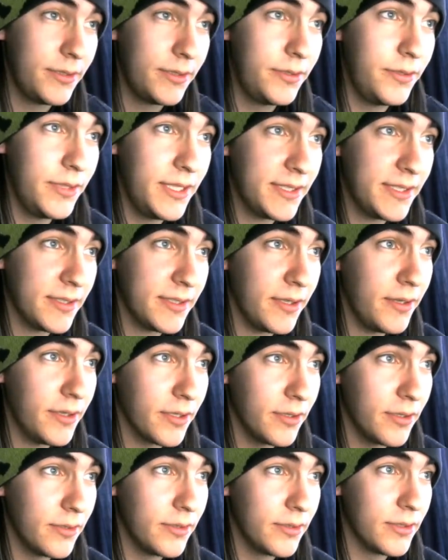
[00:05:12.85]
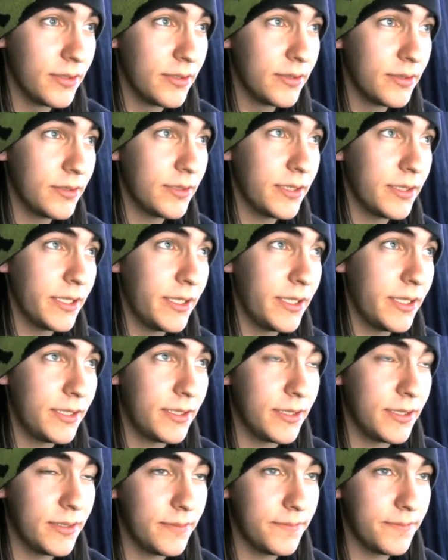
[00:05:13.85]
to this article.
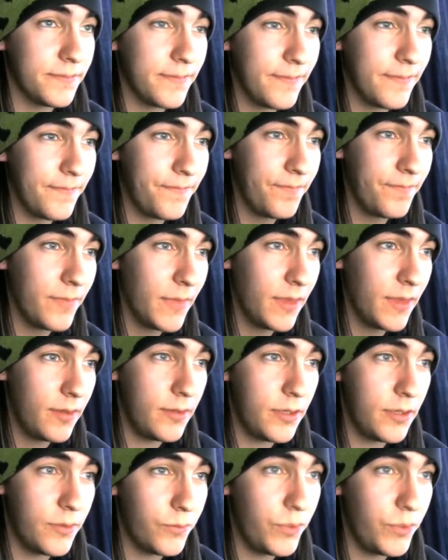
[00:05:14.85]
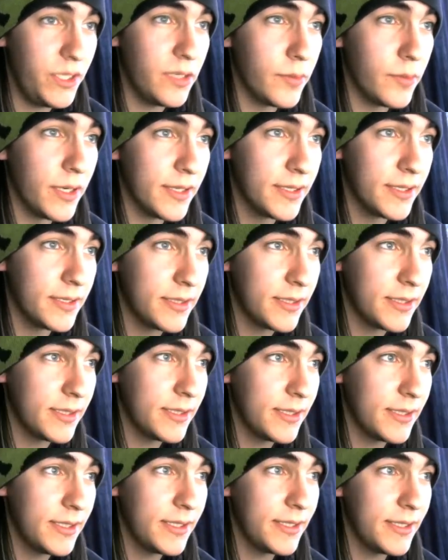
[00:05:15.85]
And you can read about it.
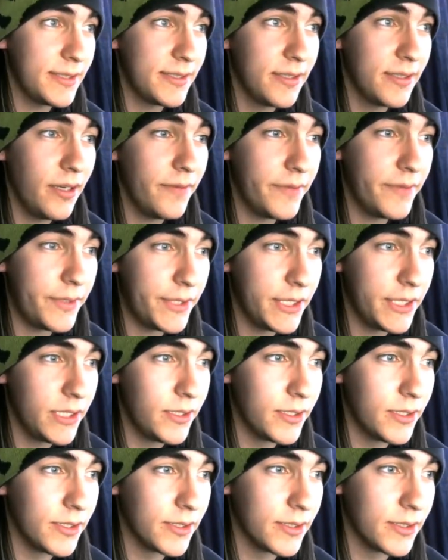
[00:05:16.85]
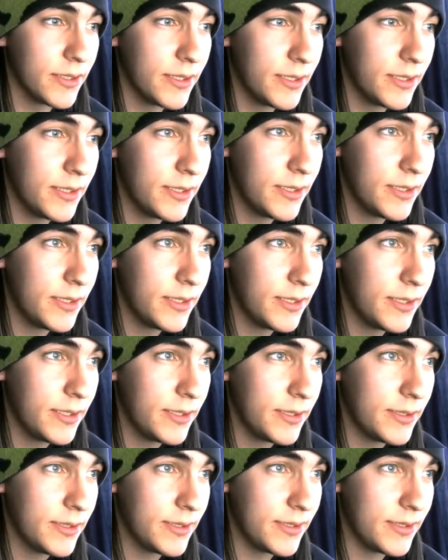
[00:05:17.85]
It's not very long.
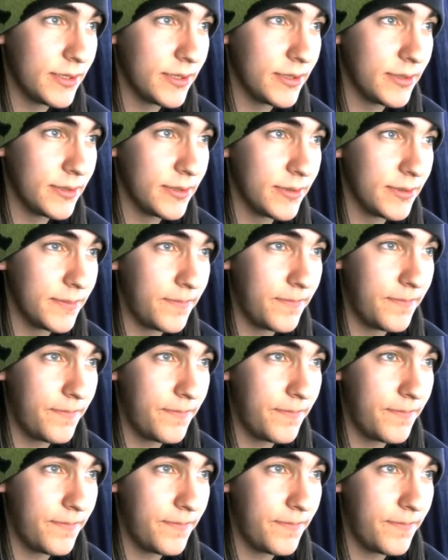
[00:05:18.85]
So